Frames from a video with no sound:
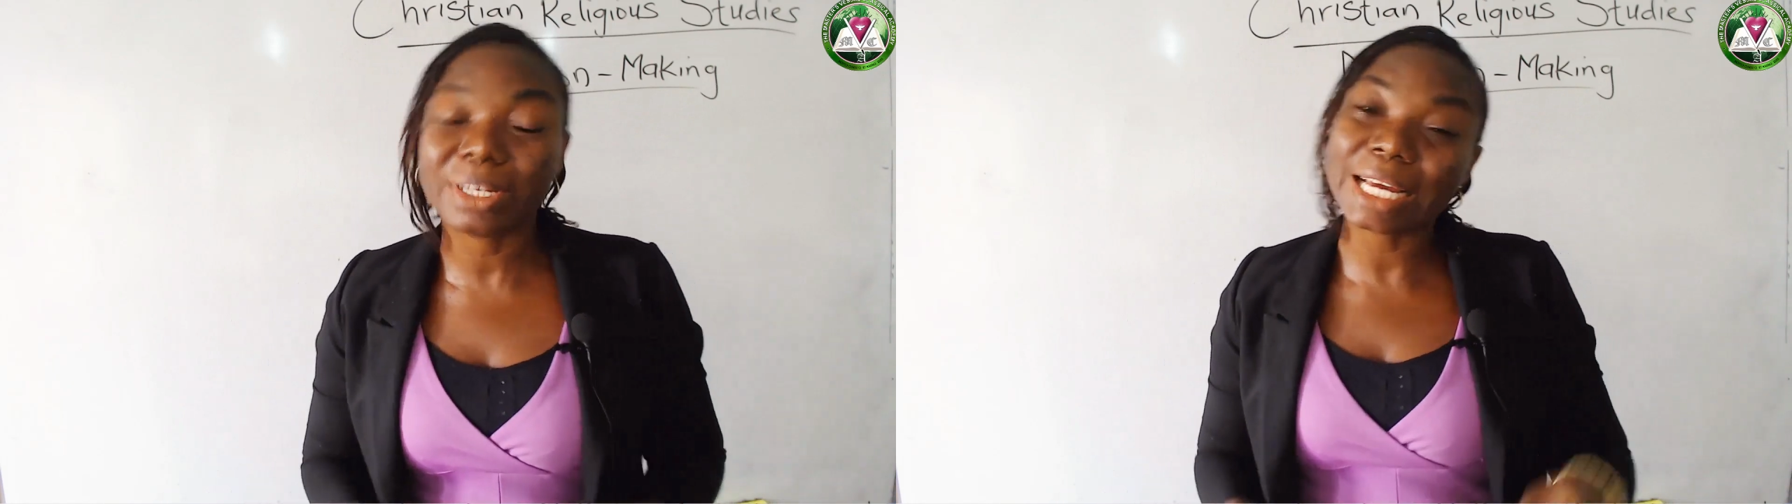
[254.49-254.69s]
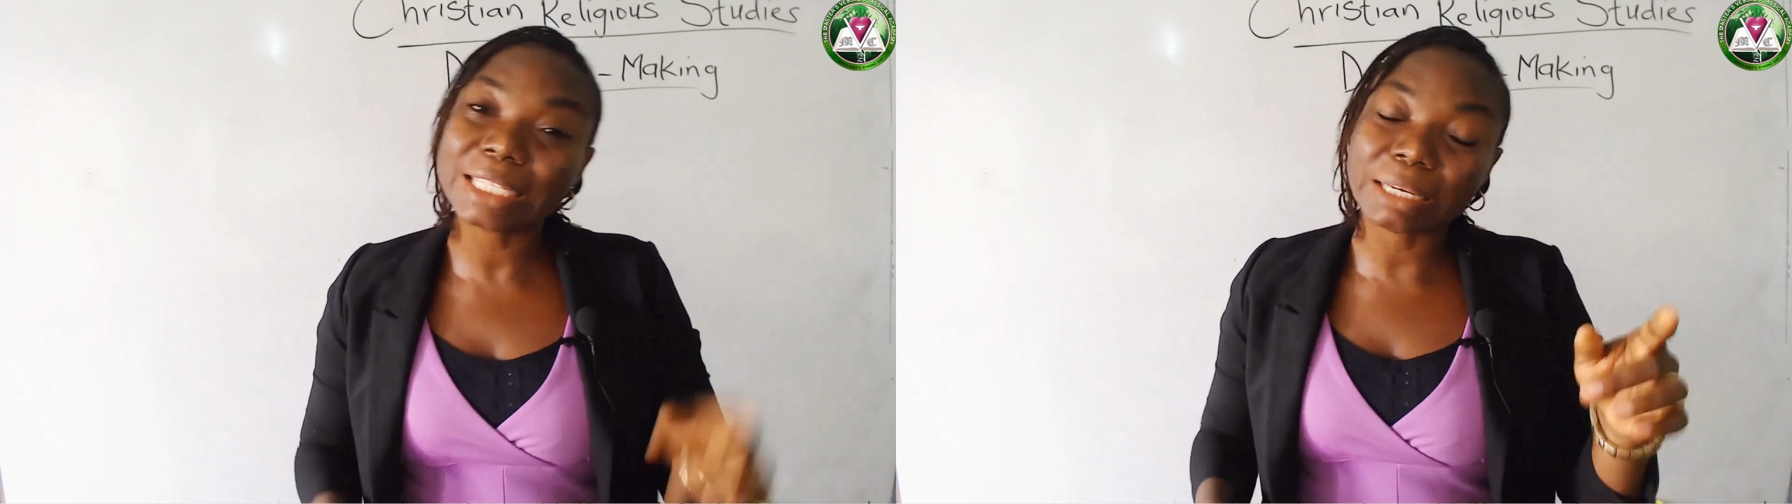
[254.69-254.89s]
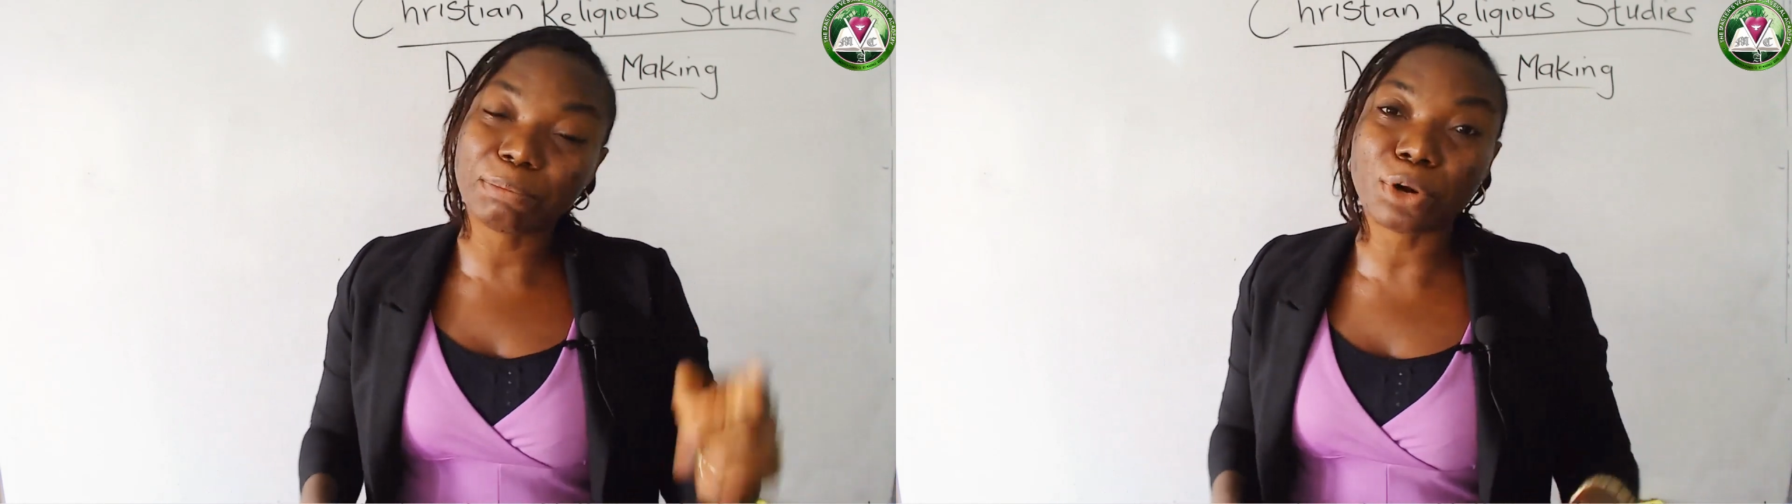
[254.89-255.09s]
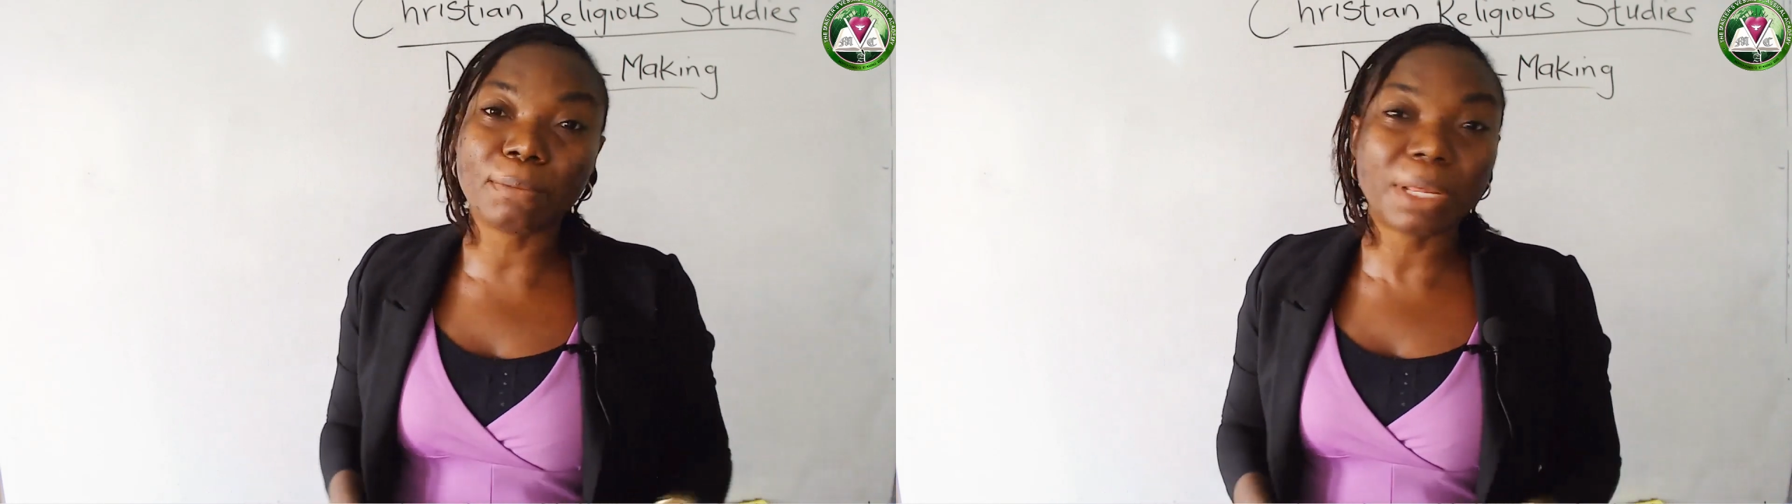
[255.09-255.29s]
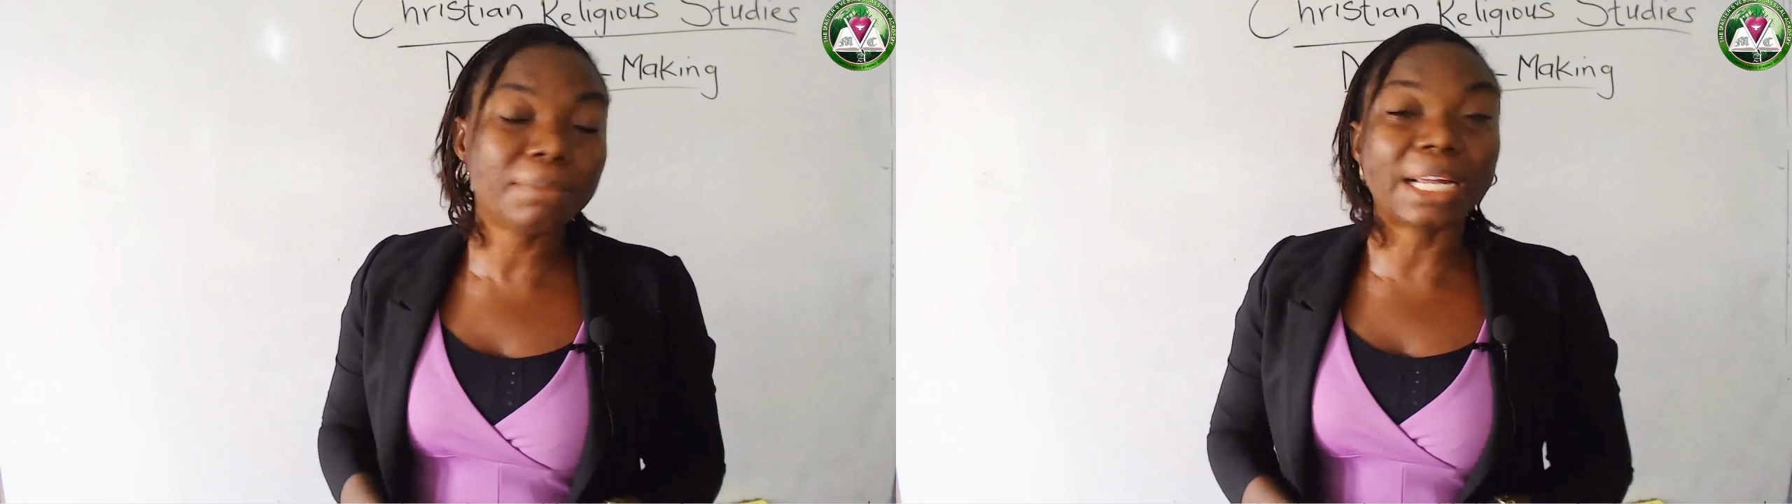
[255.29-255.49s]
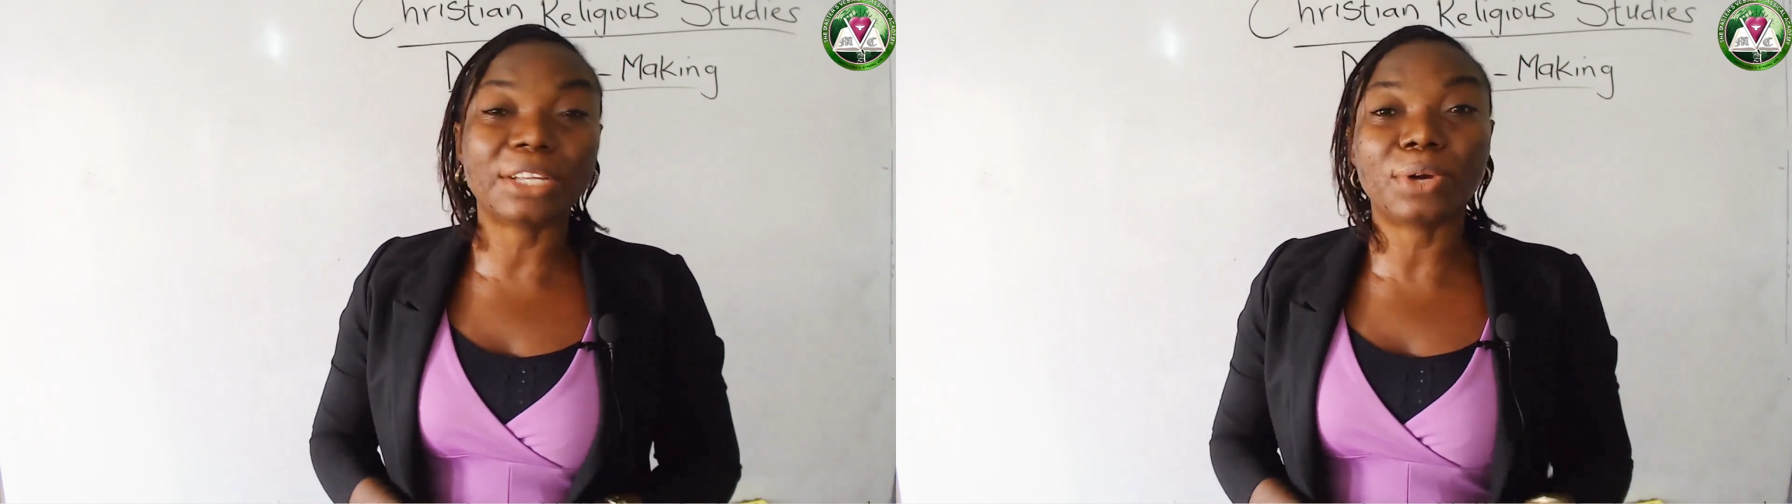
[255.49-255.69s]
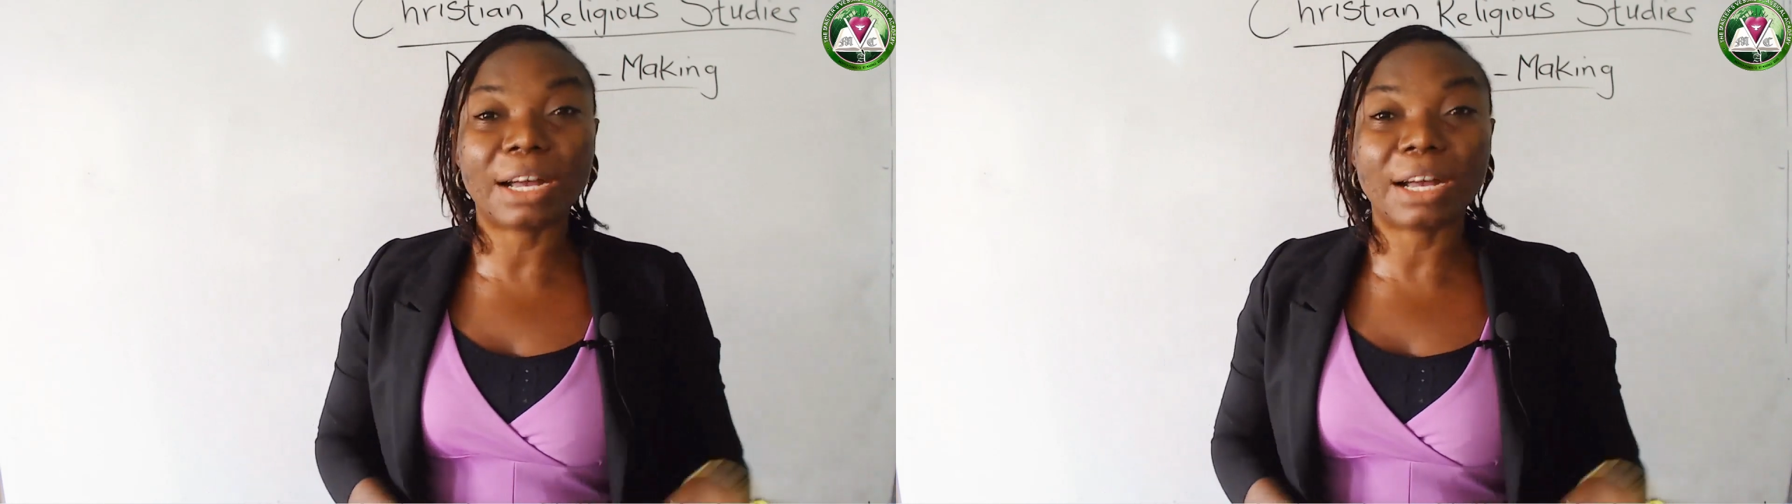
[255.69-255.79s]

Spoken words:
That's a problem that you